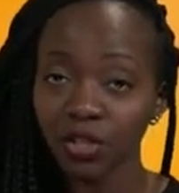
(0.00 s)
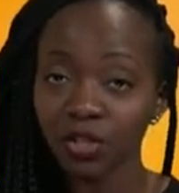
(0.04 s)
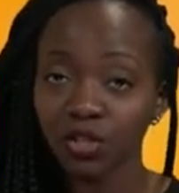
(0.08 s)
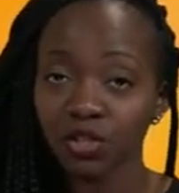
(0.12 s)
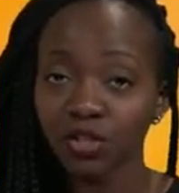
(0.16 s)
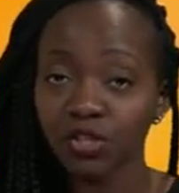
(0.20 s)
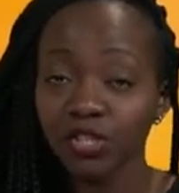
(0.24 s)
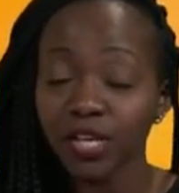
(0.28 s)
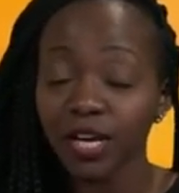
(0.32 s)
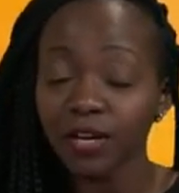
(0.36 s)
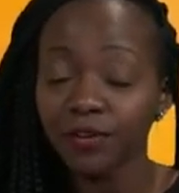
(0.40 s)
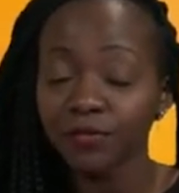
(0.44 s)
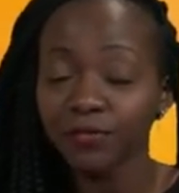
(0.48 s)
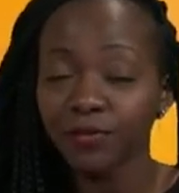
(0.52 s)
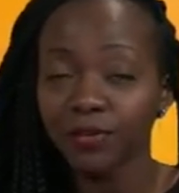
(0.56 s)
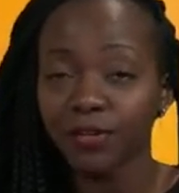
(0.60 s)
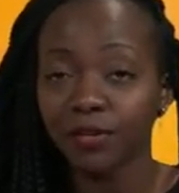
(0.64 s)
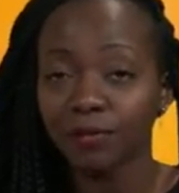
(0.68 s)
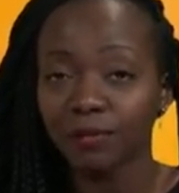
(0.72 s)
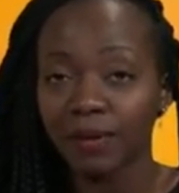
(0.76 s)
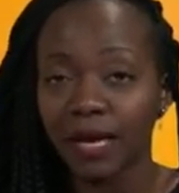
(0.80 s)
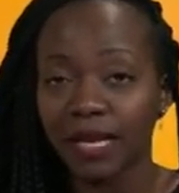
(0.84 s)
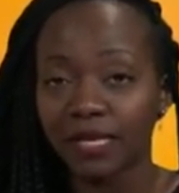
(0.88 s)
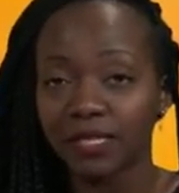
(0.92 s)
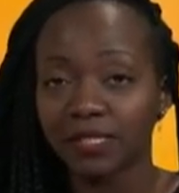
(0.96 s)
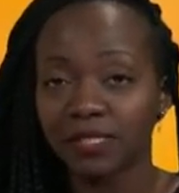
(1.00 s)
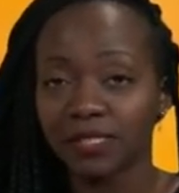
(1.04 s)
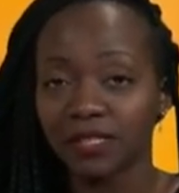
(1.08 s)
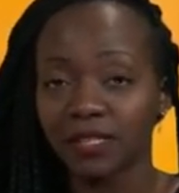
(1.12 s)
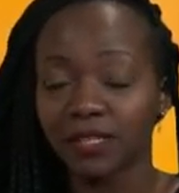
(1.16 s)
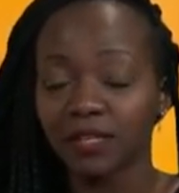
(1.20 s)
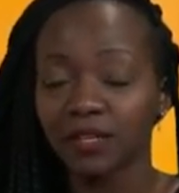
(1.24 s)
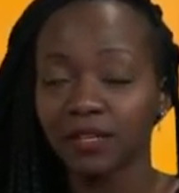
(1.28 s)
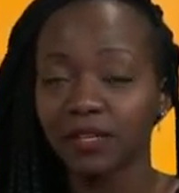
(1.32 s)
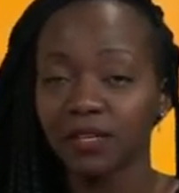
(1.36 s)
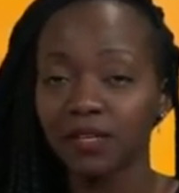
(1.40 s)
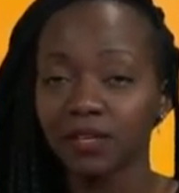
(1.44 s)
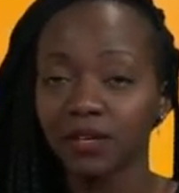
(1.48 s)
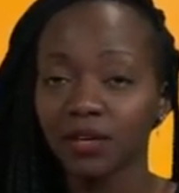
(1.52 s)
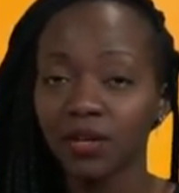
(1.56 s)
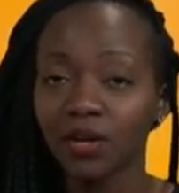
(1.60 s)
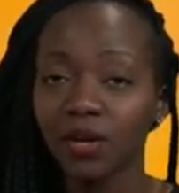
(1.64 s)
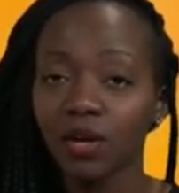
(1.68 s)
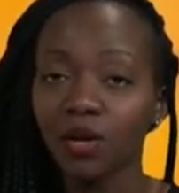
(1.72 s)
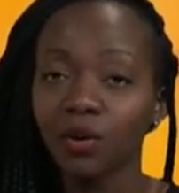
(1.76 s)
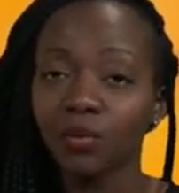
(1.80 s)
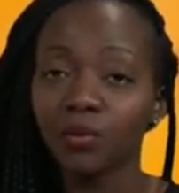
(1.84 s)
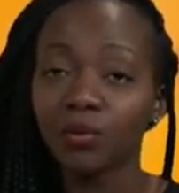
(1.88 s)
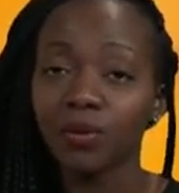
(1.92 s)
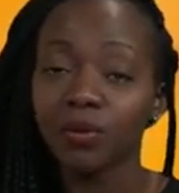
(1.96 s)
To check for normality,
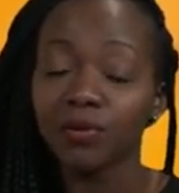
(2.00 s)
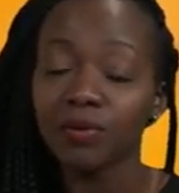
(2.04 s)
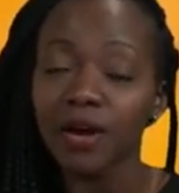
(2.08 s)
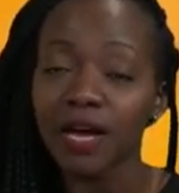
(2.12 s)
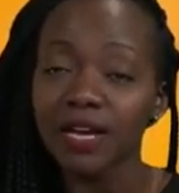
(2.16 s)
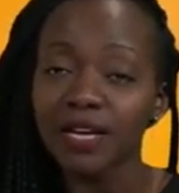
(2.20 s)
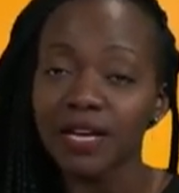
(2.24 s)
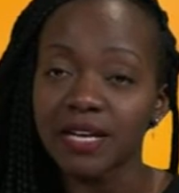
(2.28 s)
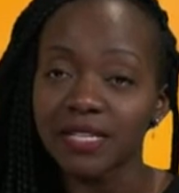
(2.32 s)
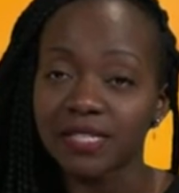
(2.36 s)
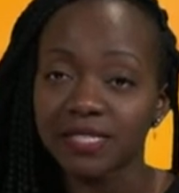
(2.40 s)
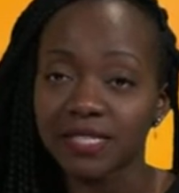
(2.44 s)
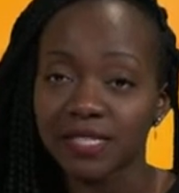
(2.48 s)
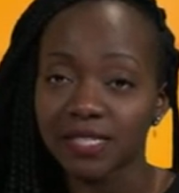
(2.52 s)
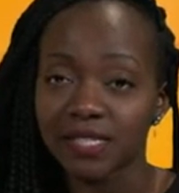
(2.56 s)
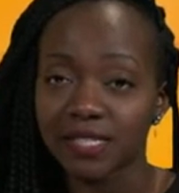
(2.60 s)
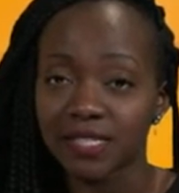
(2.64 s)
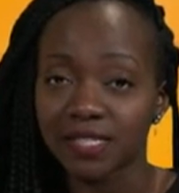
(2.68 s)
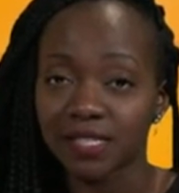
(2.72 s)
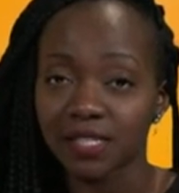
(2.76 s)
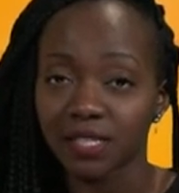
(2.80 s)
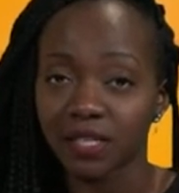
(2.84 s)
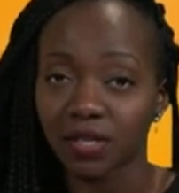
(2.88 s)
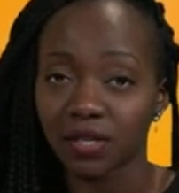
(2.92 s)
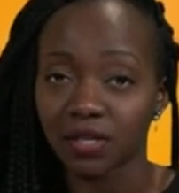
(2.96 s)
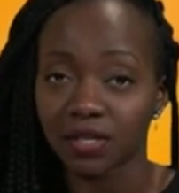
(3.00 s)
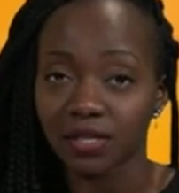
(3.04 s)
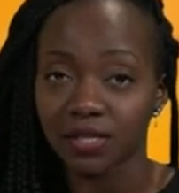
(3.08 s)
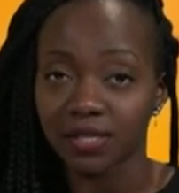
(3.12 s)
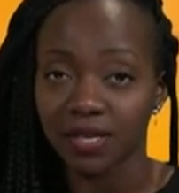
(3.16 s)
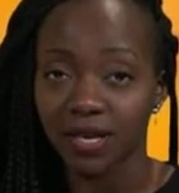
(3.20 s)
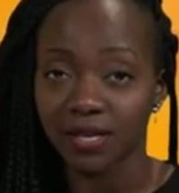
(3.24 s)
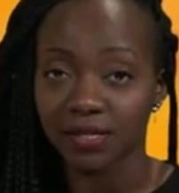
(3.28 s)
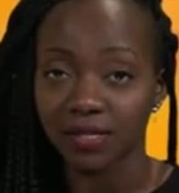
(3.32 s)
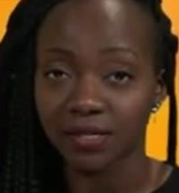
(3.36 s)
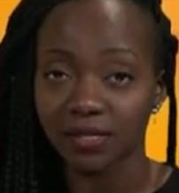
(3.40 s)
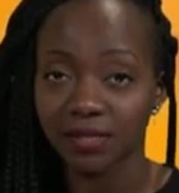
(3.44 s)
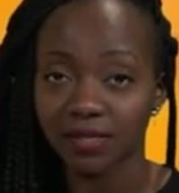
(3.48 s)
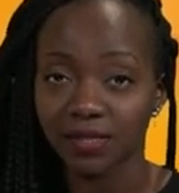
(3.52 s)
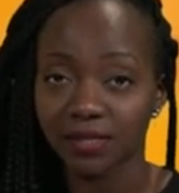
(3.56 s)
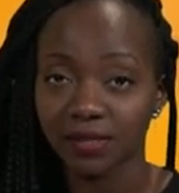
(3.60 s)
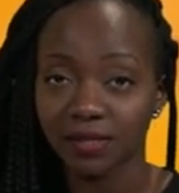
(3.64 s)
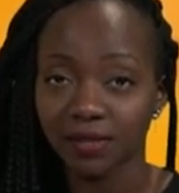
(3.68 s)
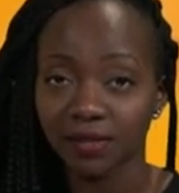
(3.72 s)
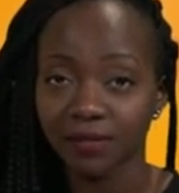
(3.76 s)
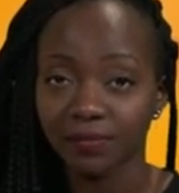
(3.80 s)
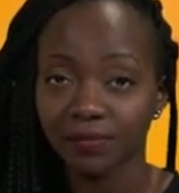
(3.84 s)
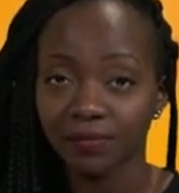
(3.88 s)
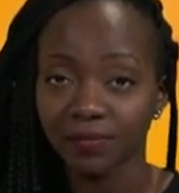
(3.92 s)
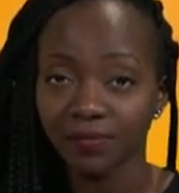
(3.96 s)
we run a statistical test.